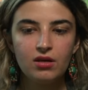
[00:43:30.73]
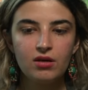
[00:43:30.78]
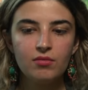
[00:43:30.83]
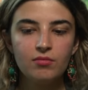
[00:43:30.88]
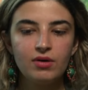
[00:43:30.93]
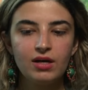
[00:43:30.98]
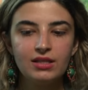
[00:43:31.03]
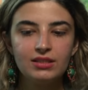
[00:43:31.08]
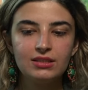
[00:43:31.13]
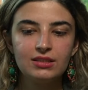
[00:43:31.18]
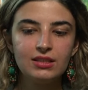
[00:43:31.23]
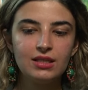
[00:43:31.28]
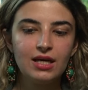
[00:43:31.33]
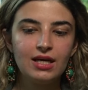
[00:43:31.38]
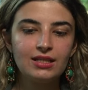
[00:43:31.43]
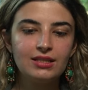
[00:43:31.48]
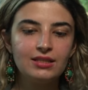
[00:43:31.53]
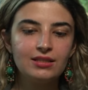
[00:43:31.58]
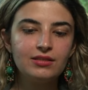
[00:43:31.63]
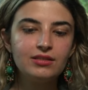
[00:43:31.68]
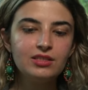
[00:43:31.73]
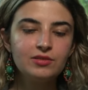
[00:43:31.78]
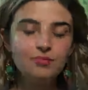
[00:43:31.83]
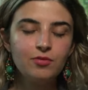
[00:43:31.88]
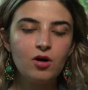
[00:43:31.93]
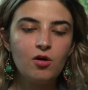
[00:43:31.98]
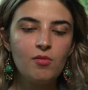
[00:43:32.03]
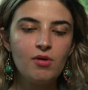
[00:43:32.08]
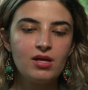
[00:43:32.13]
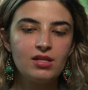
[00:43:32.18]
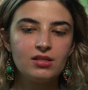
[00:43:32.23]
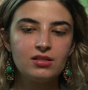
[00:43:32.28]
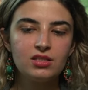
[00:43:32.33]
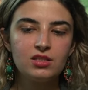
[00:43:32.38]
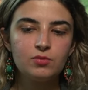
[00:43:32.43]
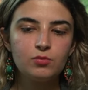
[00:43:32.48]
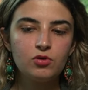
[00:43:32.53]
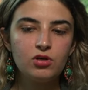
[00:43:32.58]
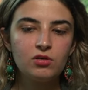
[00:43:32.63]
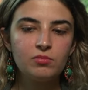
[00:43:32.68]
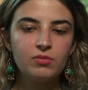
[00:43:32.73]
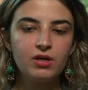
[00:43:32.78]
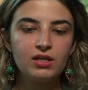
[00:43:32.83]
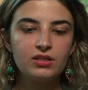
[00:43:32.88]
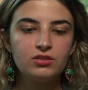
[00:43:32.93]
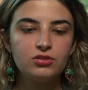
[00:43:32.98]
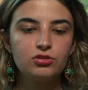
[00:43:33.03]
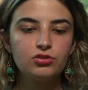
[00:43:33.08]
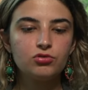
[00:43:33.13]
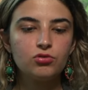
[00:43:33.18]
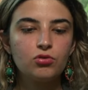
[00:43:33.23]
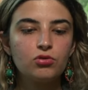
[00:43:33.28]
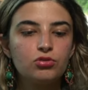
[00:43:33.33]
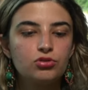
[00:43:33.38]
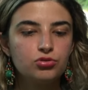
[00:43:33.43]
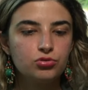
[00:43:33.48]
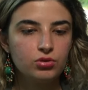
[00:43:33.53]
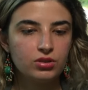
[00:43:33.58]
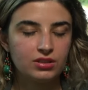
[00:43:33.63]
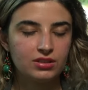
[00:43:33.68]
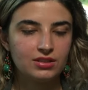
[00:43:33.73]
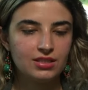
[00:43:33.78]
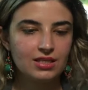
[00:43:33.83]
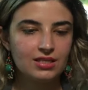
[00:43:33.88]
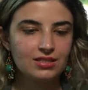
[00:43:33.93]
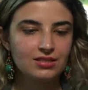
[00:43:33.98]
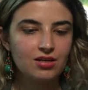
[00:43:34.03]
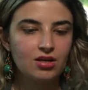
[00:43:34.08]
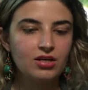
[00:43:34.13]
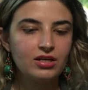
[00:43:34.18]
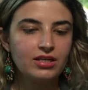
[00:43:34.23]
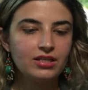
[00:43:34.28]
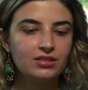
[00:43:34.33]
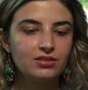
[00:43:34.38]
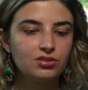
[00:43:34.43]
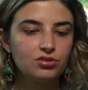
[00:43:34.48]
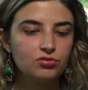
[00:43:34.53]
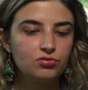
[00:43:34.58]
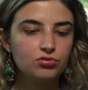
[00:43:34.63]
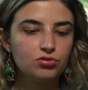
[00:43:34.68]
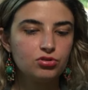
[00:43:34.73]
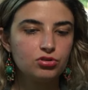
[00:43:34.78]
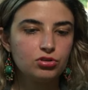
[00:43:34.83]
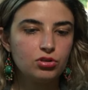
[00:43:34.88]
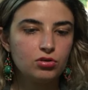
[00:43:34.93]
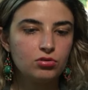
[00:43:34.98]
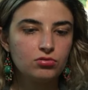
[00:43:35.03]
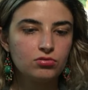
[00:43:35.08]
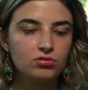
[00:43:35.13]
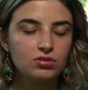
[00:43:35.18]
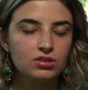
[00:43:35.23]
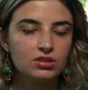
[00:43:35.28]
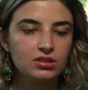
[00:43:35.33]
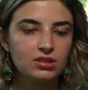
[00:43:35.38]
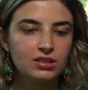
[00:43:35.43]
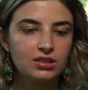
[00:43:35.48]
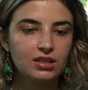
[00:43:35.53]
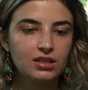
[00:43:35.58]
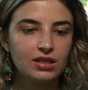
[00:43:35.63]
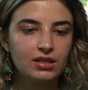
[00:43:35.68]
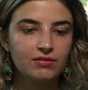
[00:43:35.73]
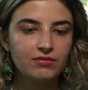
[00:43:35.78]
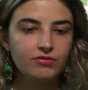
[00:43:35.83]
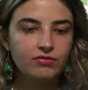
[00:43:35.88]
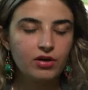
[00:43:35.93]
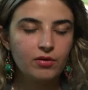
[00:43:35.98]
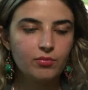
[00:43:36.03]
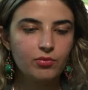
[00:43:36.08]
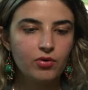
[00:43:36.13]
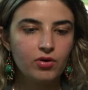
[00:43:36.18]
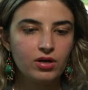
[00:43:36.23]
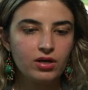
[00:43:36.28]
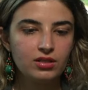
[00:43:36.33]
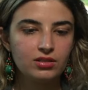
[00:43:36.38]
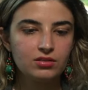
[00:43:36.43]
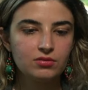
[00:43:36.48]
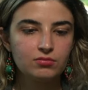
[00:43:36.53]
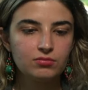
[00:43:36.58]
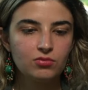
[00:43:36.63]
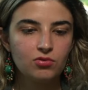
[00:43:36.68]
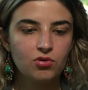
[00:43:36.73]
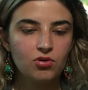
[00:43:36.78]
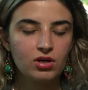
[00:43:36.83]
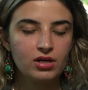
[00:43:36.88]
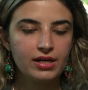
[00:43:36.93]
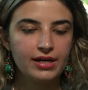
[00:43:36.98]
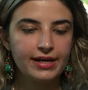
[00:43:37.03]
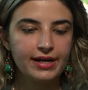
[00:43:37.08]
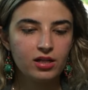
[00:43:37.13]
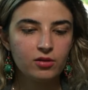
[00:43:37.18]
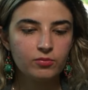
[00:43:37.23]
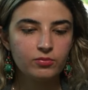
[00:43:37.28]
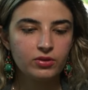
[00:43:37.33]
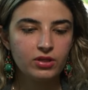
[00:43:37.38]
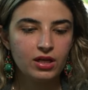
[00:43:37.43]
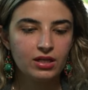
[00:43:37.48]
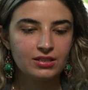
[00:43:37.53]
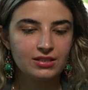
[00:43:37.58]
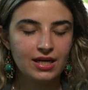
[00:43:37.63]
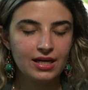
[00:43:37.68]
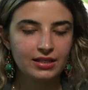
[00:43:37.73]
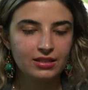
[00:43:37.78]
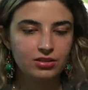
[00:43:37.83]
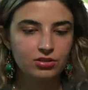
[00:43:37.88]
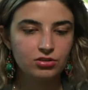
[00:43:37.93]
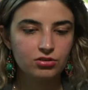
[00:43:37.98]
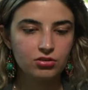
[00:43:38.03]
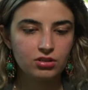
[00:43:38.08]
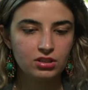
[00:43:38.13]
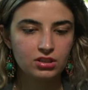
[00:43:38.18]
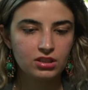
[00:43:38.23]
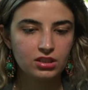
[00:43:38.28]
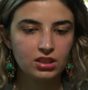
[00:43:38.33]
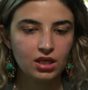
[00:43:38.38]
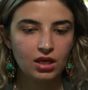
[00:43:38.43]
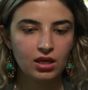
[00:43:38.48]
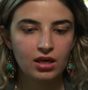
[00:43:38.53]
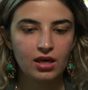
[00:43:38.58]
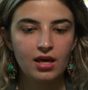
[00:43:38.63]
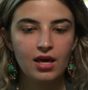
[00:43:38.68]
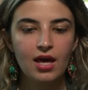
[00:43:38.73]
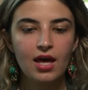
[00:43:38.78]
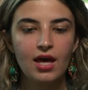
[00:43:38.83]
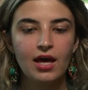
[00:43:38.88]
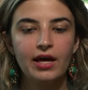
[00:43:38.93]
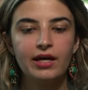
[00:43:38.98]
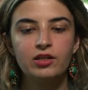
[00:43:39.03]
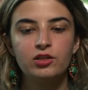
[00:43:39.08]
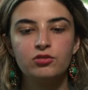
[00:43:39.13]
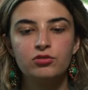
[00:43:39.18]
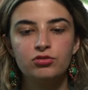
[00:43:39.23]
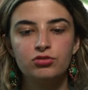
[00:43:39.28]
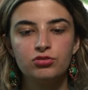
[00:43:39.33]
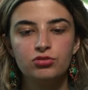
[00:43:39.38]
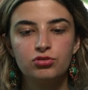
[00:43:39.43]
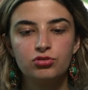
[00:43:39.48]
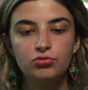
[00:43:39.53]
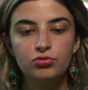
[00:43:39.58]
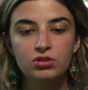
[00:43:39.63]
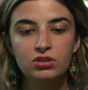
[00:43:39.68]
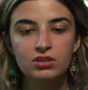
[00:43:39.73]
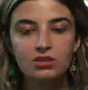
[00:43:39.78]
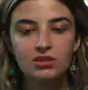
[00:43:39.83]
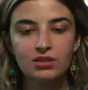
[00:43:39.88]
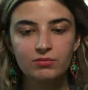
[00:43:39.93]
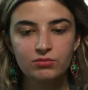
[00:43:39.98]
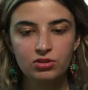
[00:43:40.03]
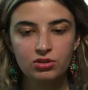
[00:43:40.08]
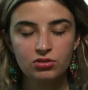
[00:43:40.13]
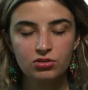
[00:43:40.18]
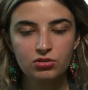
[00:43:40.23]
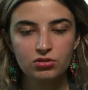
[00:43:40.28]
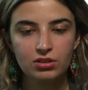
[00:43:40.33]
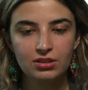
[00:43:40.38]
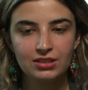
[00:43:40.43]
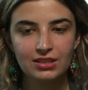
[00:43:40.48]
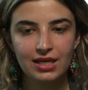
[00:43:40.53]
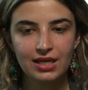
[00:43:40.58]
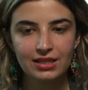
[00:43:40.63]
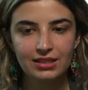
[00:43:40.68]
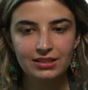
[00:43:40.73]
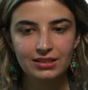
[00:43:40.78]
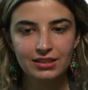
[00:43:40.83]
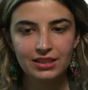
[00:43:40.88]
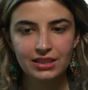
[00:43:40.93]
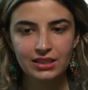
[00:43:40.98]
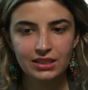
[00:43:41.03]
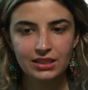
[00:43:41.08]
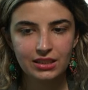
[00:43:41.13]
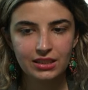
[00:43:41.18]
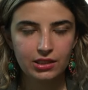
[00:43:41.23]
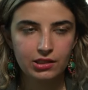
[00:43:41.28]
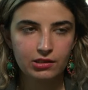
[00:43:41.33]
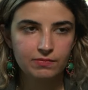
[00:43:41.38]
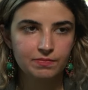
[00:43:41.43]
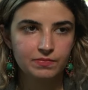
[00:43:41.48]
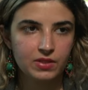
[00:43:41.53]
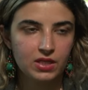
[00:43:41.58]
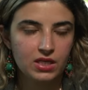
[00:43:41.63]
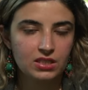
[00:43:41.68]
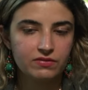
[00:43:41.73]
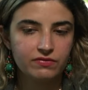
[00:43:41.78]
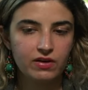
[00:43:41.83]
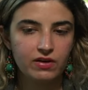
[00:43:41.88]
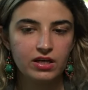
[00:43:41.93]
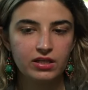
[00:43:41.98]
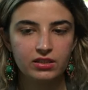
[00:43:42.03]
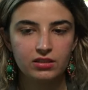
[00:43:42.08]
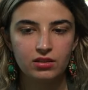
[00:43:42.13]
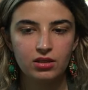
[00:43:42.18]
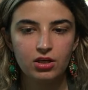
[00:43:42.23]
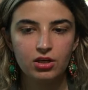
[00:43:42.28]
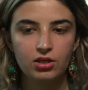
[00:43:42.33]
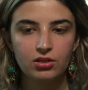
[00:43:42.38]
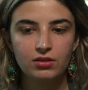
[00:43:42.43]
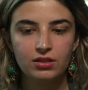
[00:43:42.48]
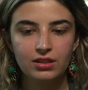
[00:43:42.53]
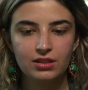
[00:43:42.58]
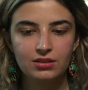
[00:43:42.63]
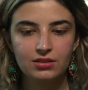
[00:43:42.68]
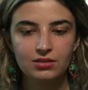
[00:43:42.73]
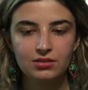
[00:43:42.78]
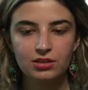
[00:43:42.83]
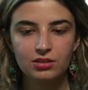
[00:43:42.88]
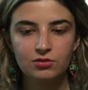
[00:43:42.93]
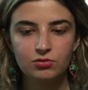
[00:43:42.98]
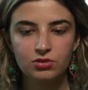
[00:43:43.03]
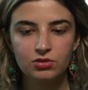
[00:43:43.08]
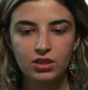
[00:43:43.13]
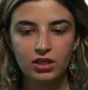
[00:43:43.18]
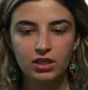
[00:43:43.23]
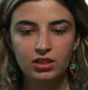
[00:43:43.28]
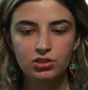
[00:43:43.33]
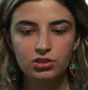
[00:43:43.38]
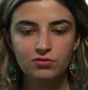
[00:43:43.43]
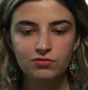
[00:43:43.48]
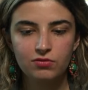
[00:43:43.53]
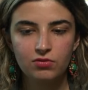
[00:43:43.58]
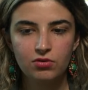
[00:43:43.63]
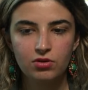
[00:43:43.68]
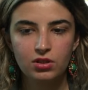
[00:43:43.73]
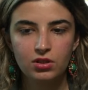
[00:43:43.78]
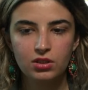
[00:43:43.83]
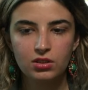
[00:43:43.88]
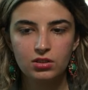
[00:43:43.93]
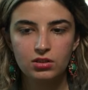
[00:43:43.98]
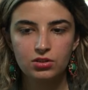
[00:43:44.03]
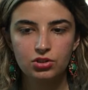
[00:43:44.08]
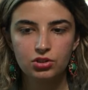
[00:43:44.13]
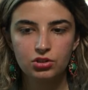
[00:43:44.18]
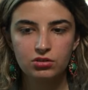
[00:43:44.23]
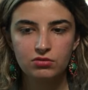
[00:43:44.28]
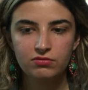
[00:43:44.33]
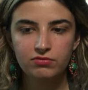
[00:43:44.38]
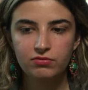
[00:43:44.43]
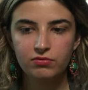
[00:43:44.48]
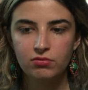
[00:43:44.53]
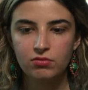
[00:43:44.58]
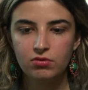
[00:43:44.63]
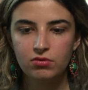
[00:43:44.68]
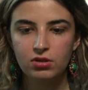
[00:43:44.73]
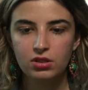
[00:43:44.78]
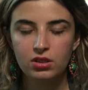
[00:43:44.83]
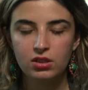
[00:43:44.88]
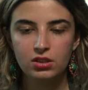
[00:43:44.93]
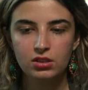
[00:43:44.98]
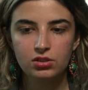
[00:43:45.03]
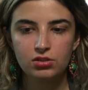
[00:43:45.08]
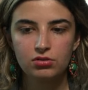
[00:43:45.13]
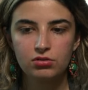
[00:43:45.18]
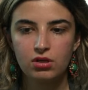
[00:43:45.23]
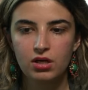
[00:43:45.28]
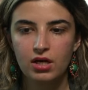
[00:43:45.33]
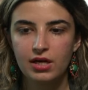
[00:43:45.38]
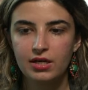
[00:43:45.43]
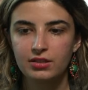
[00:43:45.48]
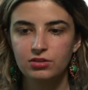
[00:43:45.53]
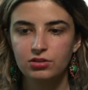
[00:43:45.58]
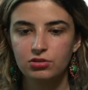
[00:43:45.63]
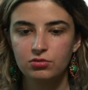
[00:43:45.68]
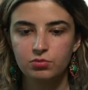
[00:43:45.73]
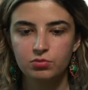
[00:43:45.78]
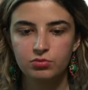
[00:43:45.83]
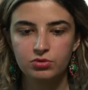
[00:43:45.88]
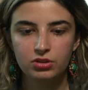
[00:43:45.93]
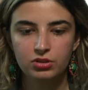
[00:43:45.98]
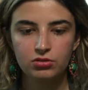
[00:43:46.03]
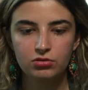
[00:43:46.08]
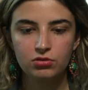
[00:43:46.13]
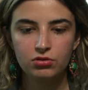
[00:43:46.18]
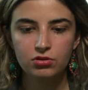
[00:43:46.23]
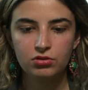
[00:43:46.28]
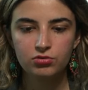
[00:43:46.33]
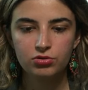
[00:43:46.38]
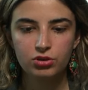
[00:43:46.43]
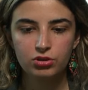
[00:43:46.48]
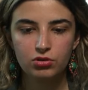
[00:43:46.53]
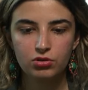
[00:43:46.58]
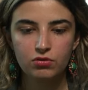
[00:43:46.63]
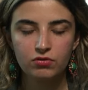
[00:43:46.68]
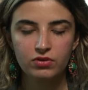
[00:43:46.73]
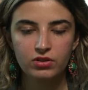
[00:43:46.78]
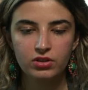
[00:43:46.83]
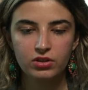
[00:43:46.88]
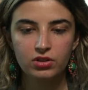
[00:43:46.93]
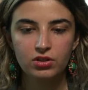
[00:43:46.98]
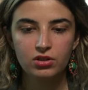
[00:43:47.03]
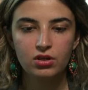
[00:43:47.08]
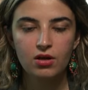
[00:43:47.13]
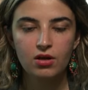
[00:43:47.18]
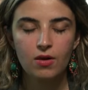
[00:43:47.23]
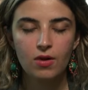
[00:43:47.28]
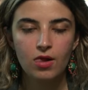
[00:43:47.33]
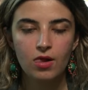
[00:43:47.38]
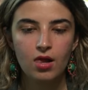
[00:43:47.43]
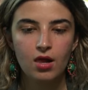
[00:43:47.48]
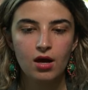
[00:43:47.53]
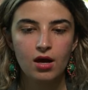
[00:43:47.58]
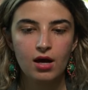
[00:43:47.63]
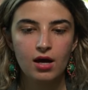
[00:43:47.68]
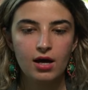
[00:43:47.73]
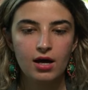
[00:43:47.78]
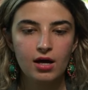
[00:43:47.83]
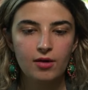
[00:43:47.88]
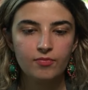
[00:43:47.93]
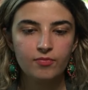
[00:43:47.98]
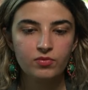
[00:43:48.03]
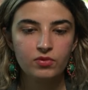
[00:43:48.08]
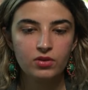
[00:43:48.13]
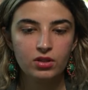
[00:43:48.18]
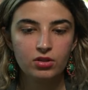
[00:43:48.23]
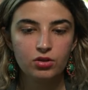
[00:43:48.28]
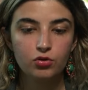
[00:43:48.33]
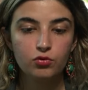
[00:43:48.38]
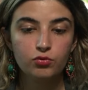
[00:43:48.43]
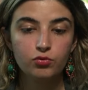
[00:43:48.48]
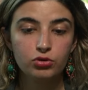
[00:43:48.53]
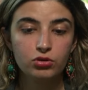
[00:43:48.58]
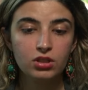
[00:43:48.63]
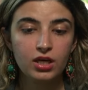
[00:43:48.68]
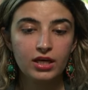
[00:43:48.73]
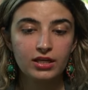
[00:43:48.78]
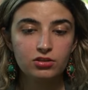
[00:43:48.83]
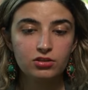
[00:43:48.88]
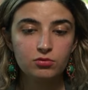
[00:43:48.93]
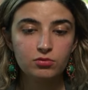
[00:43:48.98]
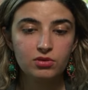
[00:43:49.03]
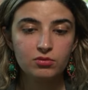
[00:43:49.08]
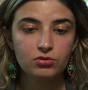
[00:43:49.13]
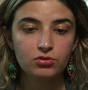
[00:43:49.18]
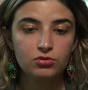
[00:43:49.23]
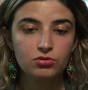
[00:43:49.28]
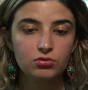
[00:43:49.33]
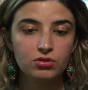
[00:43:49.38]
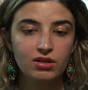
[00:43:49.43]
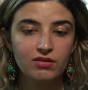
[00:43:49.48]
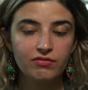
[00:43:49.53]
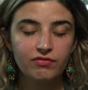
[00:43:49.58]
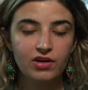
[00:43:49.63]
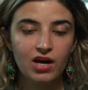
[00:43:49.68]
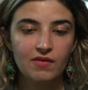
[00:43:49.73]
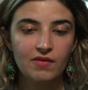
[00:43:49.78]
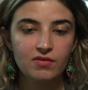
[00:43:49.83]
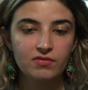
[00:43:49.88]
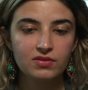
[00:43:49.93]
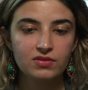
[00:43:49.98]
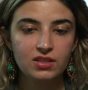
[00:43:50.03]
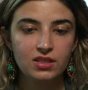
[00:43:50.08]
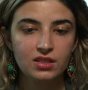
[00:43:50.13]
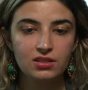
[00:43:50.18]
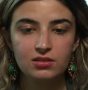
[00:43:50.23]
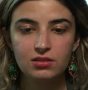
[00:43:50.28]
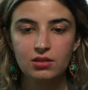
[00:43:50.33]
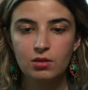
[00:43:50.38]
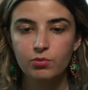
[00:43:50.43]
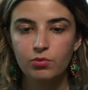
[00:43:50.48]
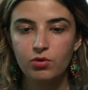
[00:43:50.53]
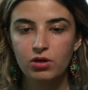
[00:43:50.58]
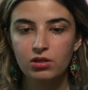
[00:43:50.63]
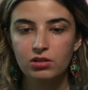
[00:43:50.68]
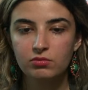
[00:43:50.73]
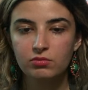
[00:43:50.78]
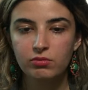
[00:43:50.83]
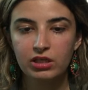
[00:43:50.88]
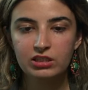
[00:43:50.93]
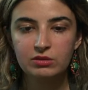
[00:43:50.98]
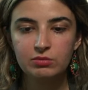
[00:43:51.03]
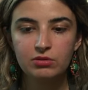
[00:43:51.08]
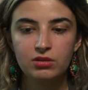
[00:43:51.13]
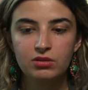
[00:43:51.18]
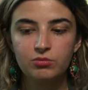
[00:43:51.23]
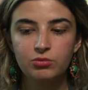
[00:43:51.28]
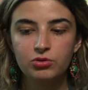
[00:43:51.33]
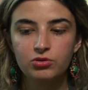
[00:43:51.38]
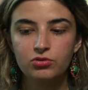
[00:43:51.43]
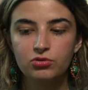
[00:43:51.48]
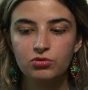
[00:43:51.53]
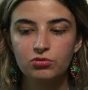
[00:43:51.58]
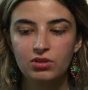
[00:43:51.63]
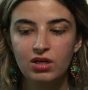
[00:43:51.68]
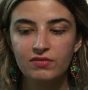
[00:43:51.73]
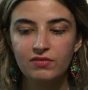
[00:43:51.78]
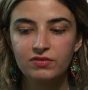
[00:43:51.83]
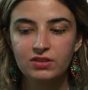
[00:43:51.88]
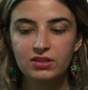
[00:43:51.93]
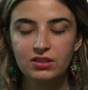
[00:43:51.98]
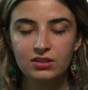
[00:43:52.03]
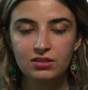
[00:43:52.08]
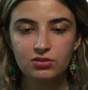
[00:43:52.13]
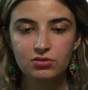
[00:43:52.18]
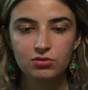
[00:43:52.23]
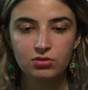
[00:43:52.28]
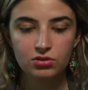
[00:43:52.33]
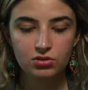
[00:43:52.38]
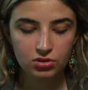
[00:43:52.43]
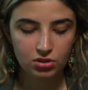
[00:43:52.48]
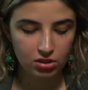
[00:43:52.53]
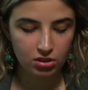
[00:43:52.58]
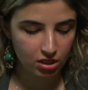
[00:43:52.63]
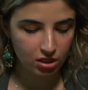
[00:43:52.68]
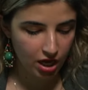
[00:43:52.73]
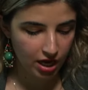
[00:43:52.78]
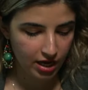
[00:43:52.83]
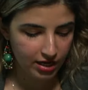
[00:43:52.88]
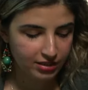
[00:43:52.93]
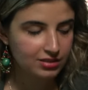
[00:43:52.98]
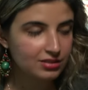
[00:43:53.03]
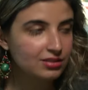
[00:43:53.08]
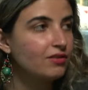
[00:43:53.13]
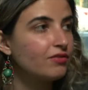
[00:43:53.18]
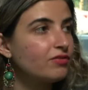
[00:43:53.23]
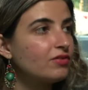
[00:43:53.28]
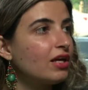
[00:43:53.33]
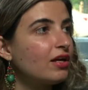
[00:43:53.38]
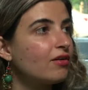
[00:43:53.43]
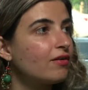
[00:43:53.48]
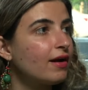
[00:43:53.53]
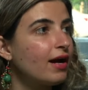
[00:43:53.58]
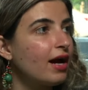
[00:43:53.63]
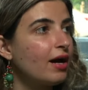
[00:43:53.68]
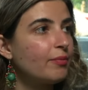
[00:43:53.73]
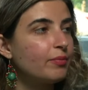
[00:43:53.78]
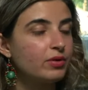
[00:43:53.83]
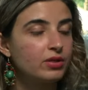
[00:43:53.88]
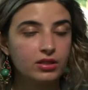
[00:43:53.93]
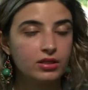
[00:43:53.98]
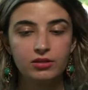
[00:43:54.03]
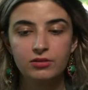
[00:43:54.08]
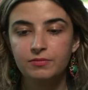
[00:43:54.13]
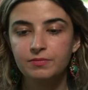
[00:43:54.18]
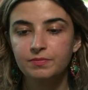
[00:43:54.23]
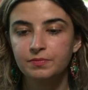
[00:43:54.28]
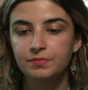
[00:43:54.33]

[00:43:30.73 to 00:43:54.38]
But at this moment, it's more about your choice. As long as you don't give opponents more help on attacking your king and you're doing something to attack their king, it's fine. You can start with h4, g4, try to bring your queen over. Um, you would like to be able to do f5, f6. Opponent might be able to do f6. So there's a lot of stuff that are happening.